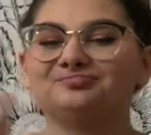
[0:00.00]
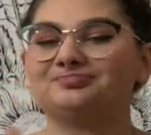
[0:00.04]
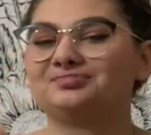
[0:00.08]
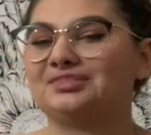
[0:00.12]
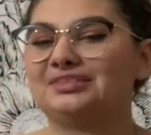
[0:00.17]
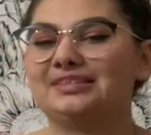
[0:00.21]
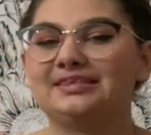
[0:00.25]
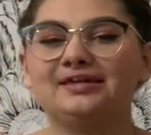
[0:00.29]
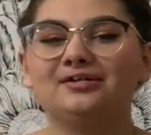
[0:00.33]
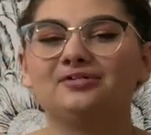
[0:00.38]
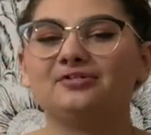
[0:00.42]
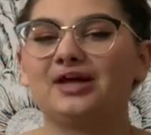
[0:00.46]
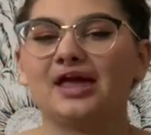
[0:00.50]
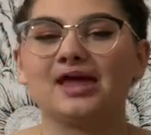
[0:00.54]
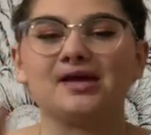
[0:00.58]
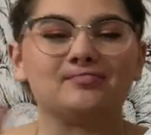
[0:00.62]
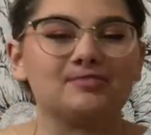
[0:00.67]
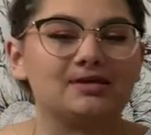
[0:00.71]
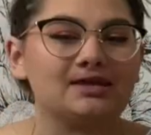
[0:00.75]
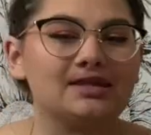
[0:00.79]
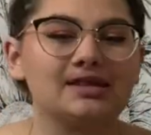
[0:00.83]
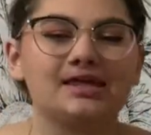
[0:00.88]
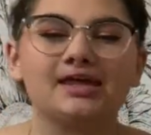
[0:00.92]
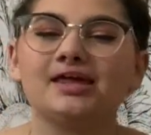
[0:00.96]
Neil
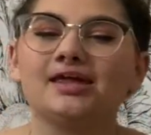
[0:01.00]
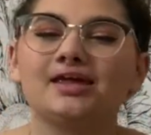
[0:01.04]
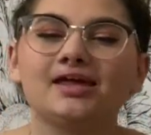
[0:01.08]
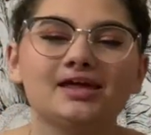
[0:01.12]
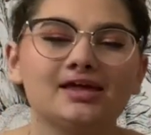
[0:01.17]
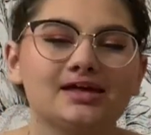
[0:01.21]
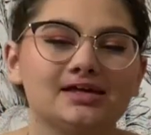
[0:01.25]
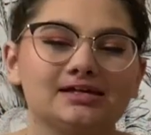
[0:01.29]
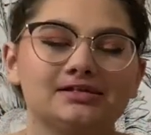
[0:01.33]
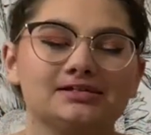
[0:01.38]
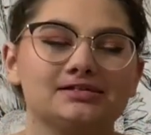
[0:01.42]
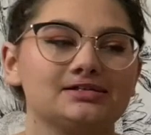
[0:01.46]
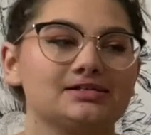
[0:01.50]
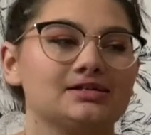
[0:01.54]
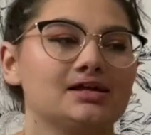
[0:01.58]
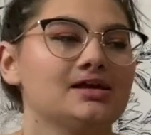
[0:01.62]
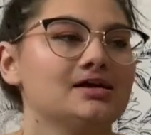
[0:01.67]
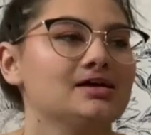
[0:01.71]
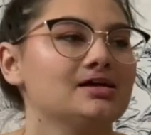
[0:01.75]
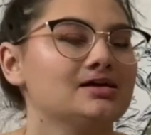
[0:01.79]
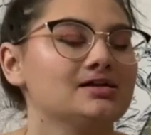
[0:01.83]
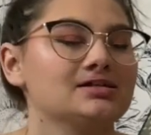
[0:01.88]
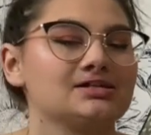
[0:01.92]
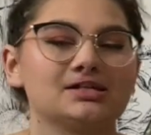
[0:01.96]
Gaiman, he is
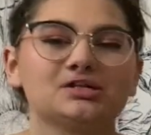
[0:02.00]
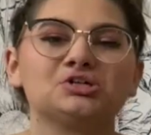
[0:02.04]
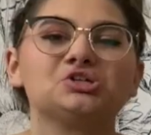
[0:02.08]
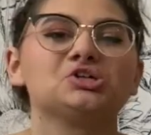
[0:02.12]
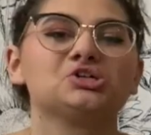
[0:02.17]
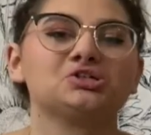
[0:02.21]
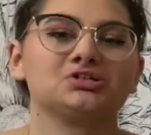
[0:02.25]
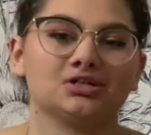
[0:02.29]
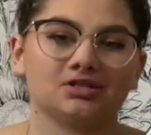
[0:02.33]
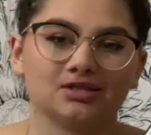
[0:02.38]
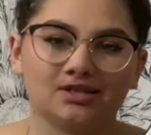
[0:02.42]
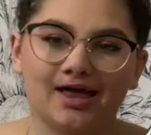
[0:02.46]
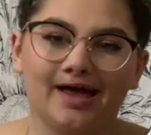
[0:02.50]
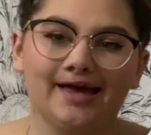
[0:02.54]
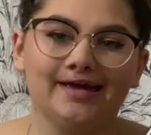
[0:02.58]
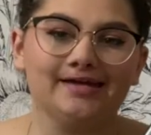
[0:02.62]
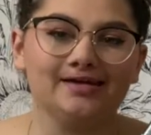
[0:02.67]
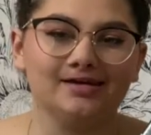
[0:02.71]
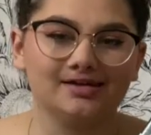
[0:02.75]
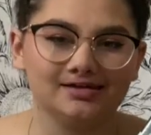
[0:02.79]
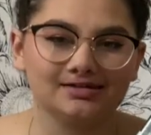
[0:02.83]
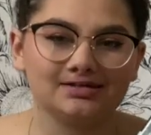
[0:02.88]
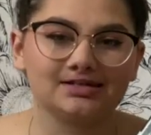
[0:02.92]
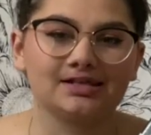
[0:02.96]
such a
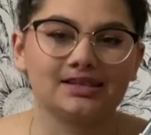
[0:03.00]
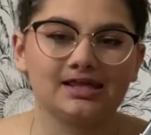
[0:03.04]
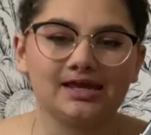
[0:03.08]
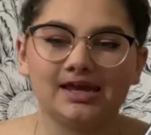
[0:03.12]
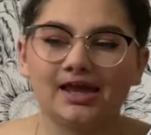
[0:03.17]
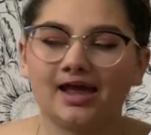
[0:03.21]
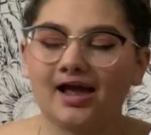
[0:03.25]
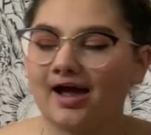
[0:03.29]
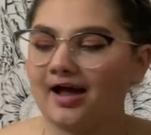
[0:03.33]
delight, isn't he?